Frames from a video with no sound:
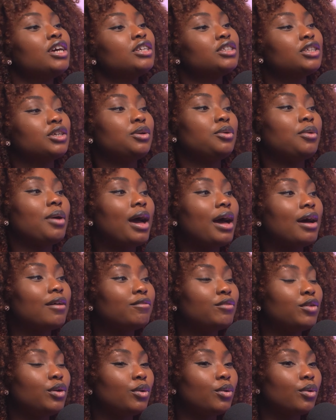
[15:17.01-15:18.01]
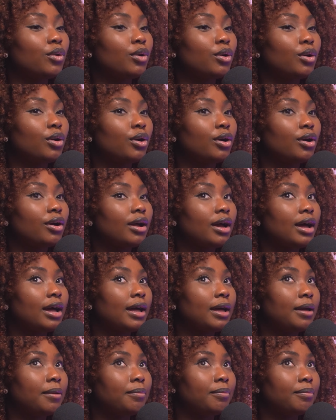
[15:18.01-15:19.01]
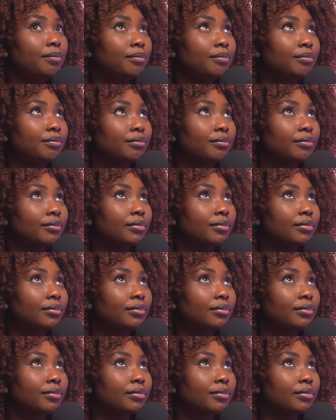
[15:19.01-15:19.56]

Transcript: So you have your um,